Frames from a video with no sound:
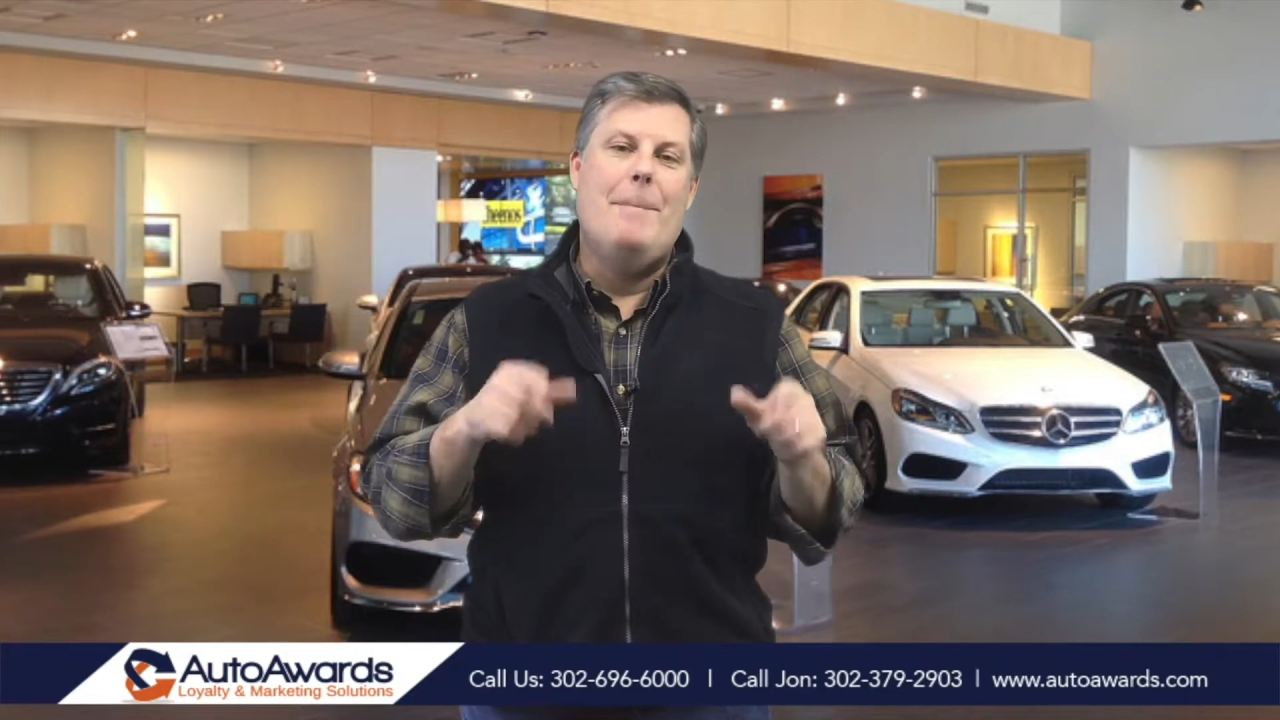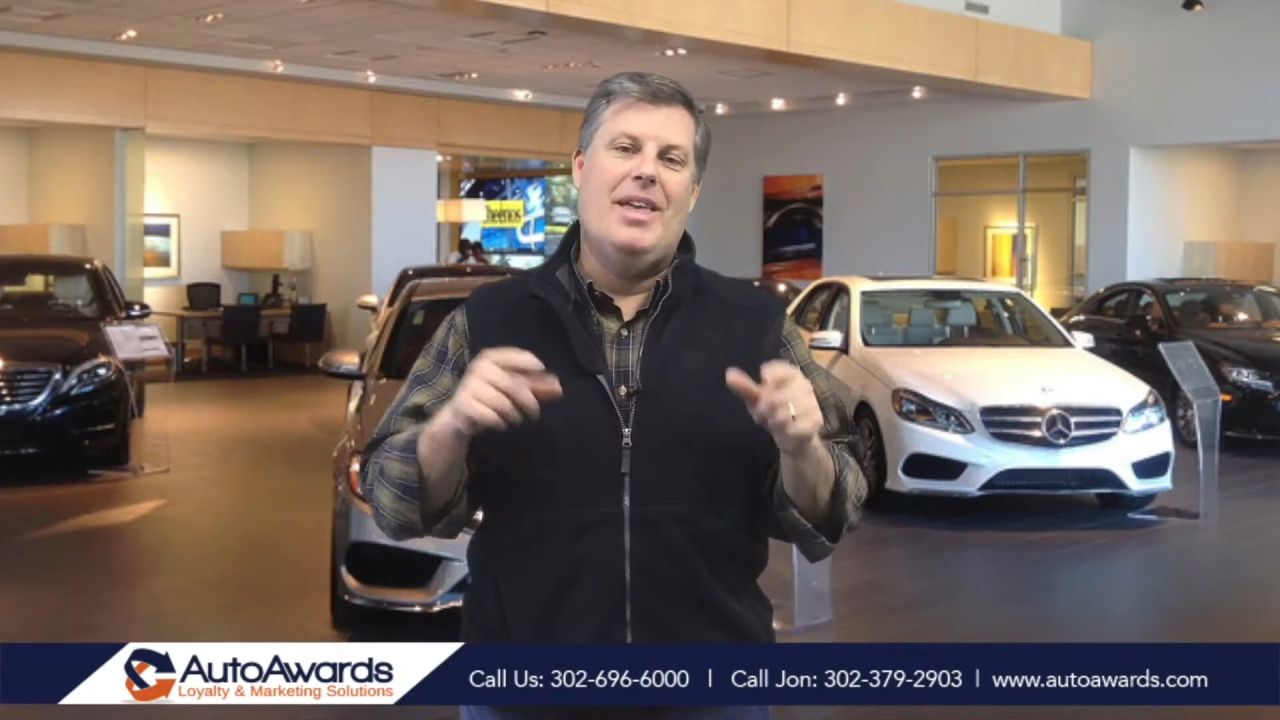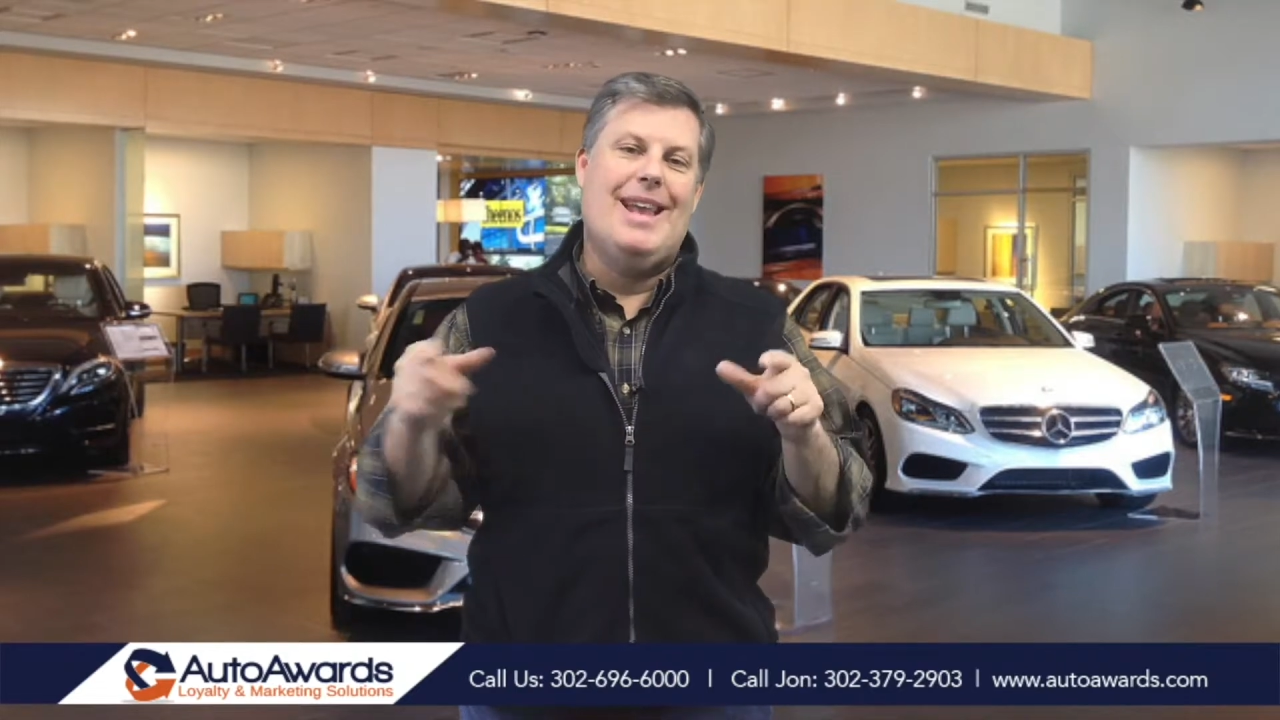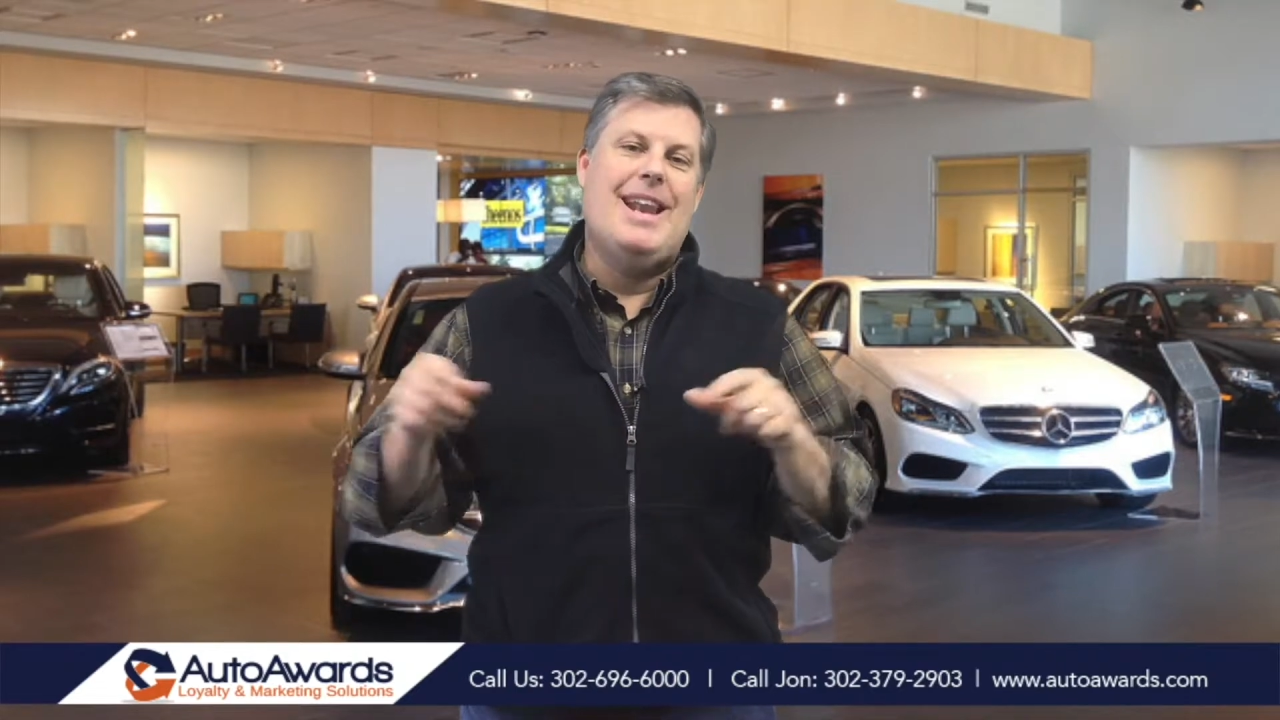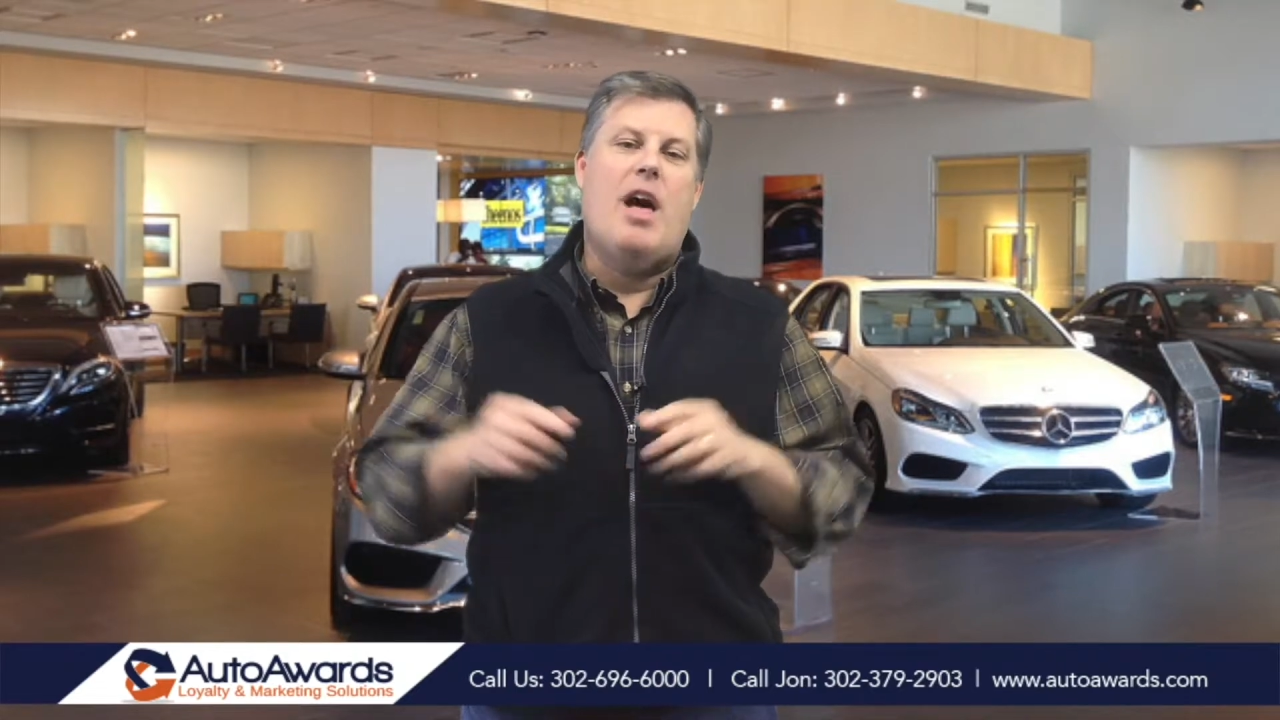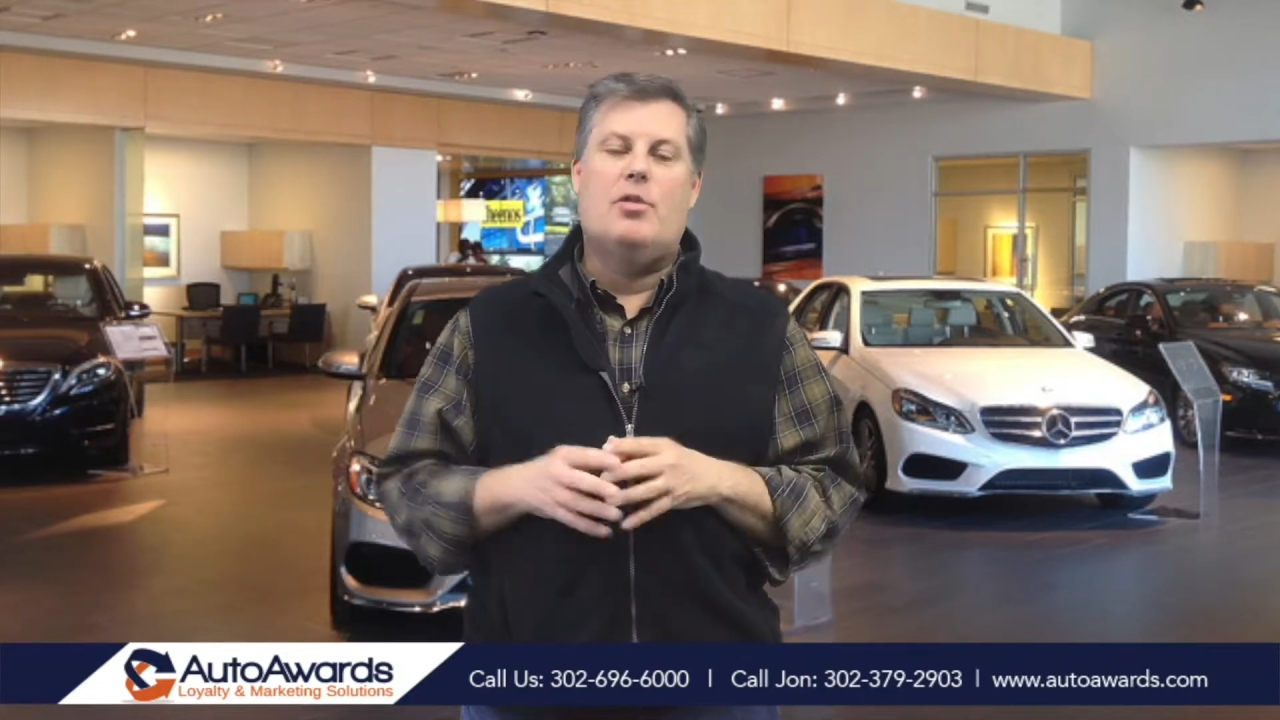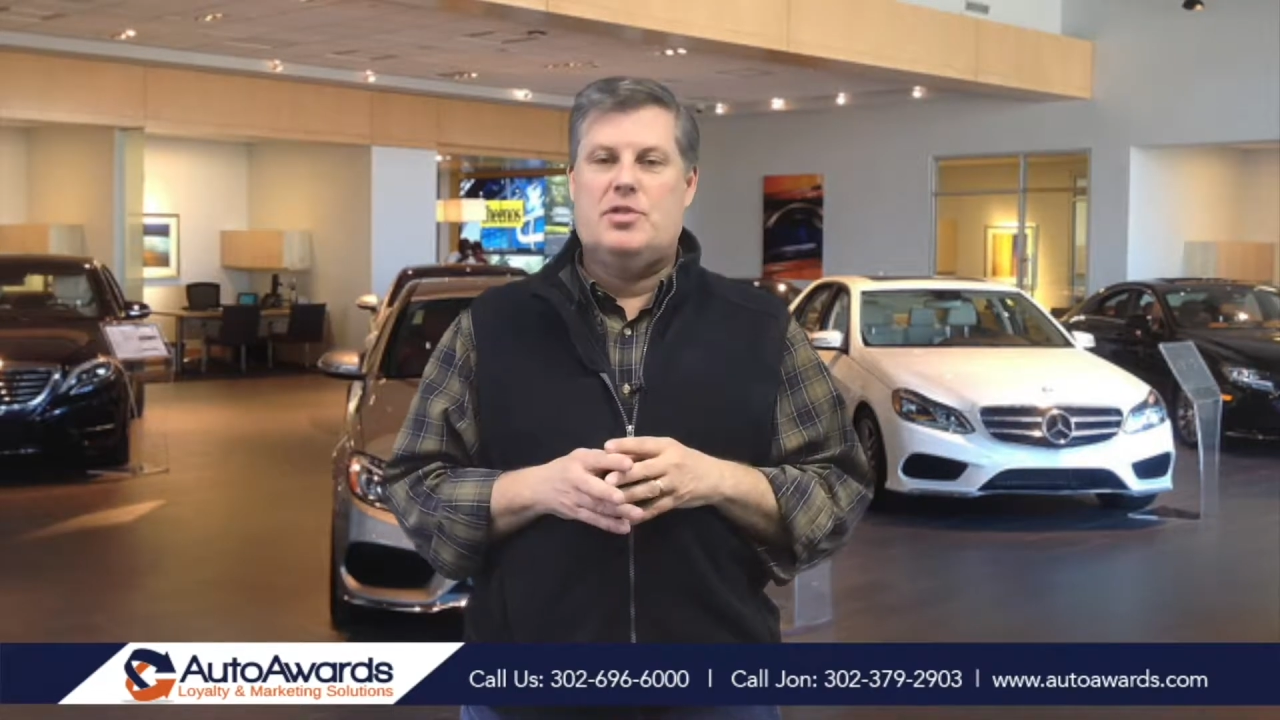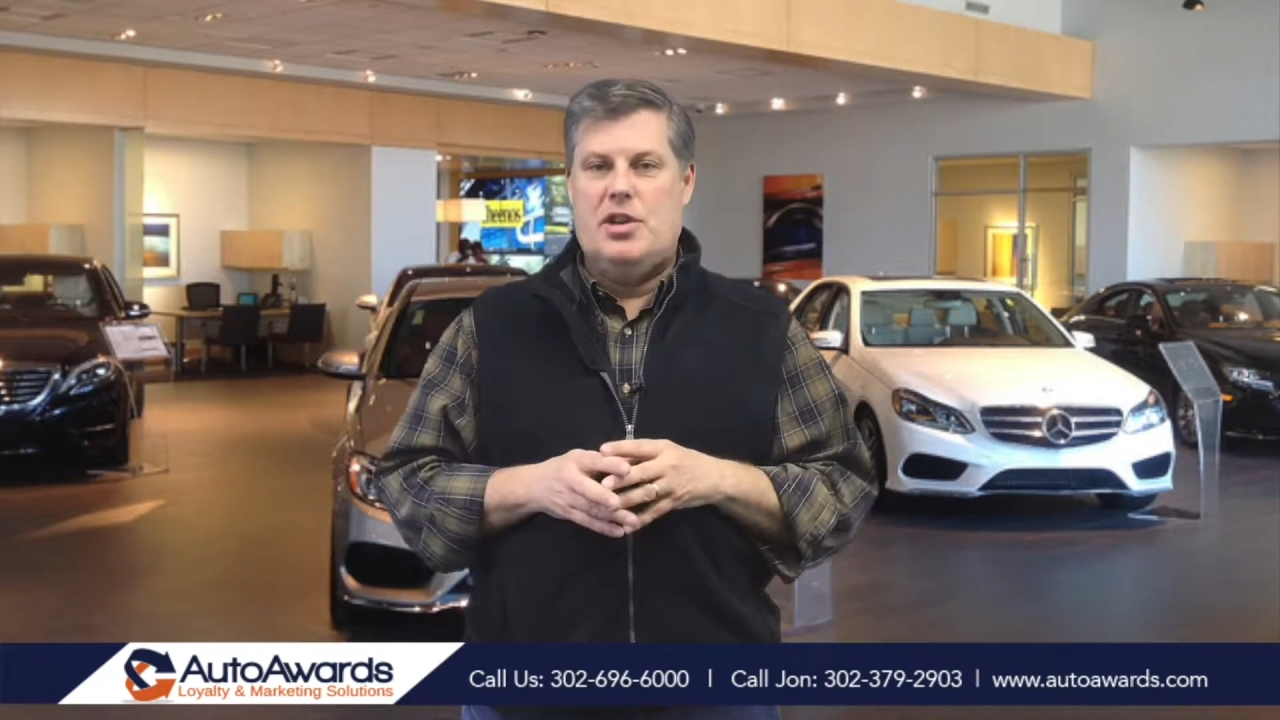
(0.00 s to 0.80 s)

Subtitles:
million a